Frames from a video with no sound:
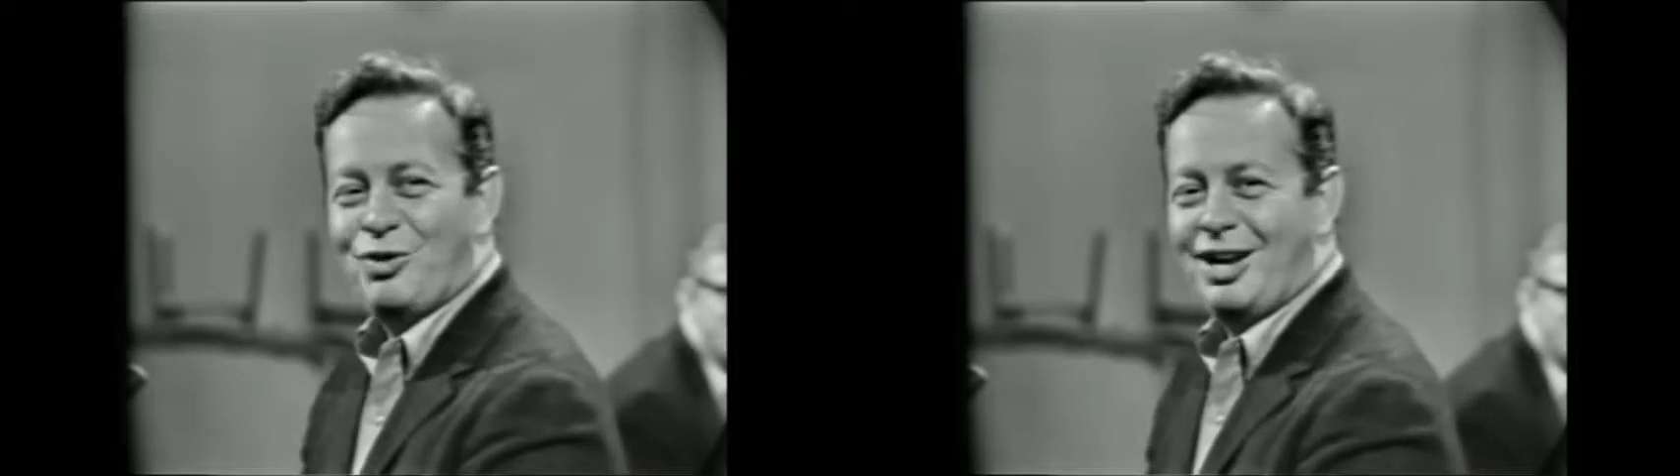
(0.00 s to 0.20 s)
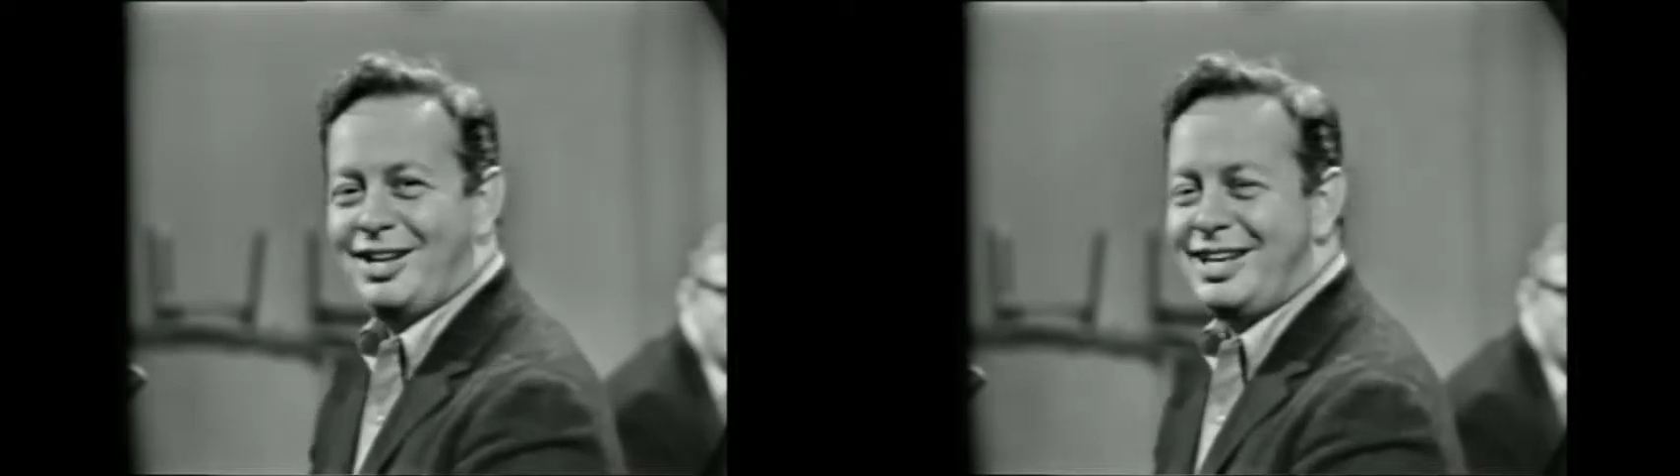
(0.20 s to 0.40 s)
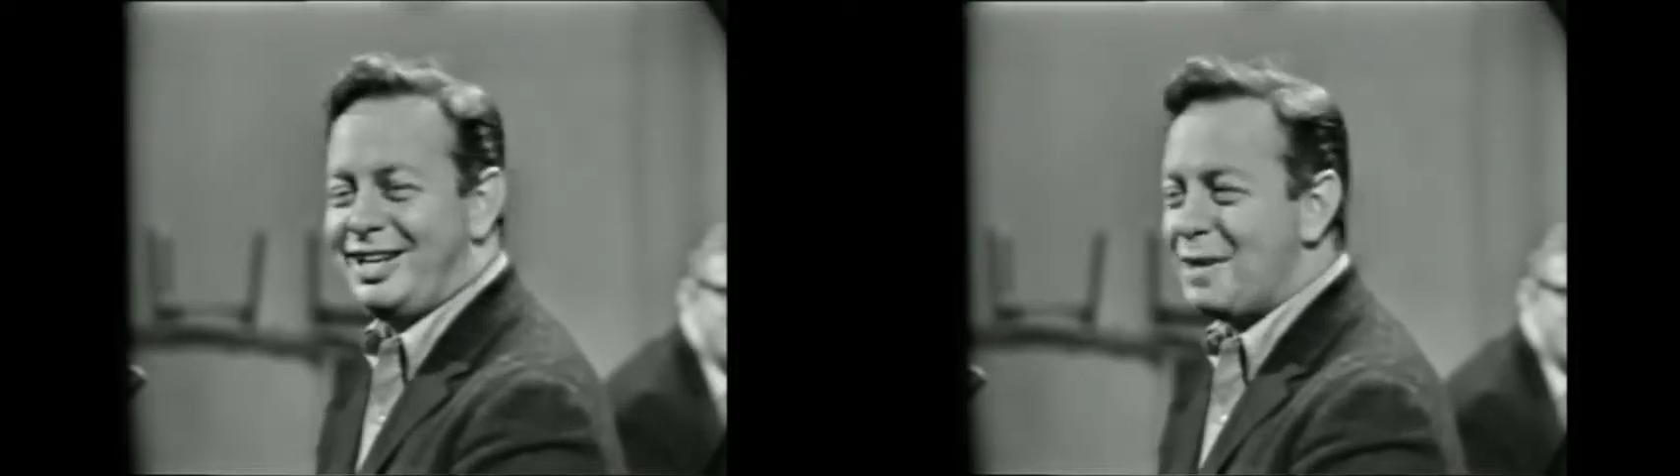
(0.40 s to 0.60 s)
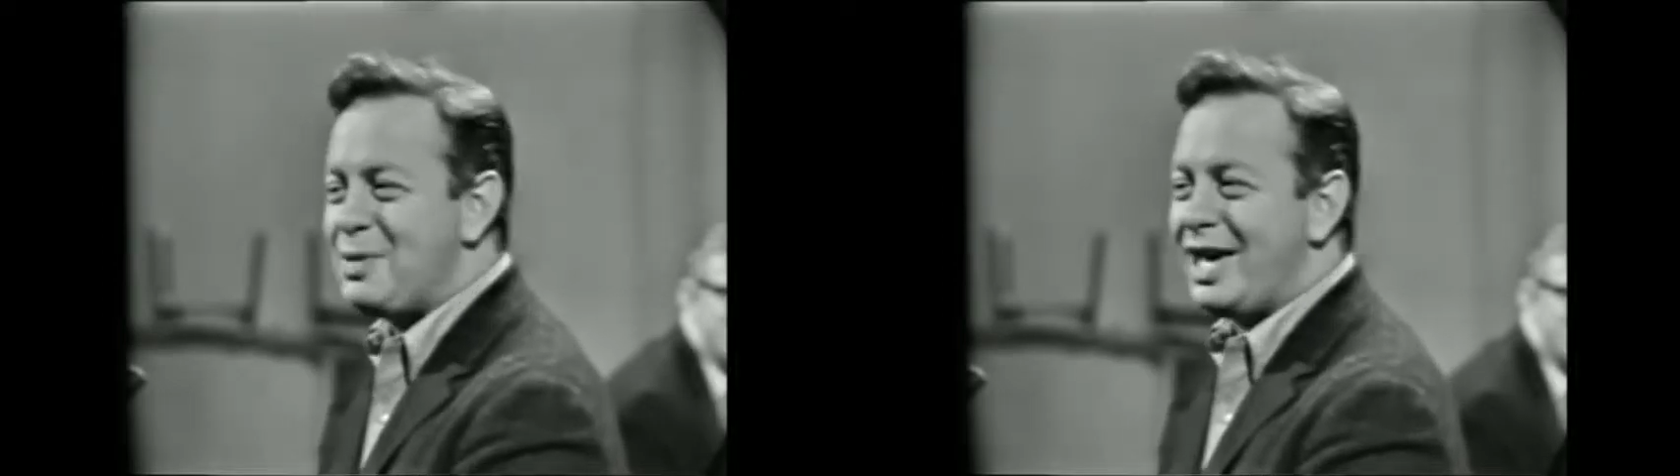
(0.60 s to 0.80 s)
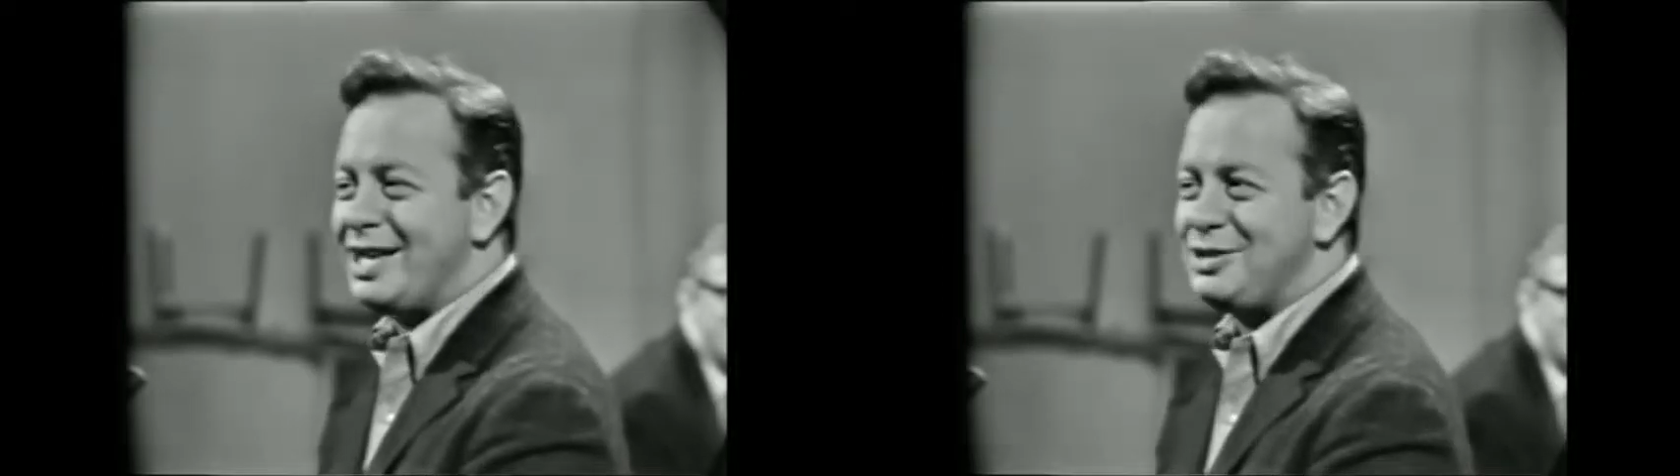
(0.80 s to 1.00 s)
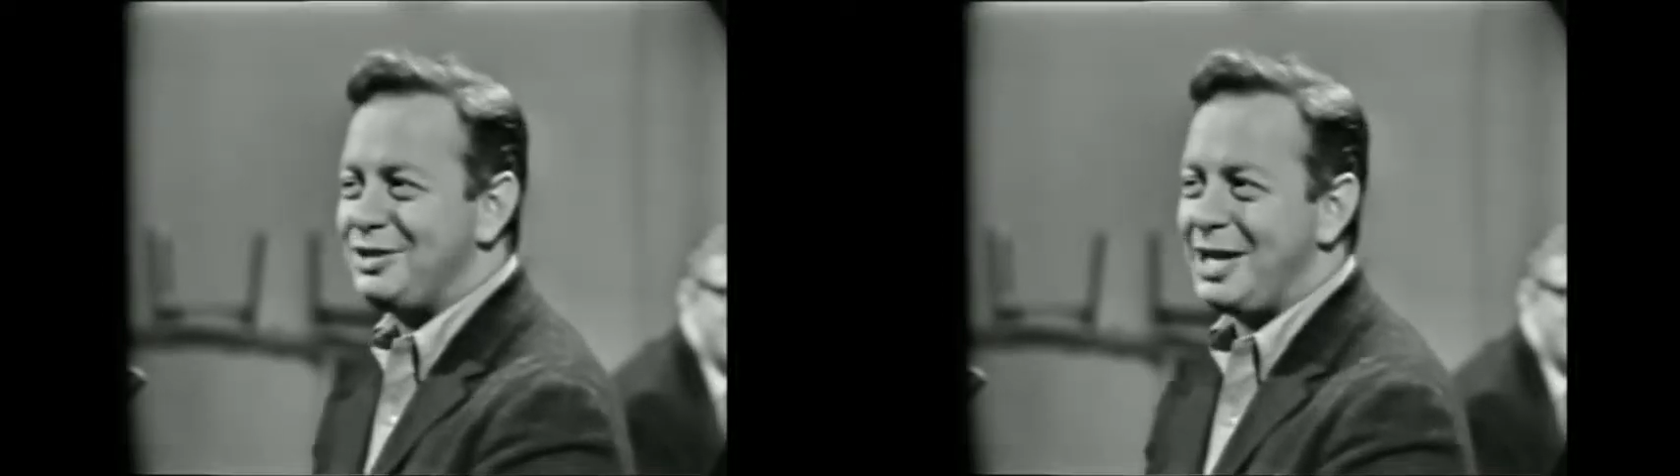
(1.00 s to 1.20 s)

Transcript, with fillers: well, and let me answer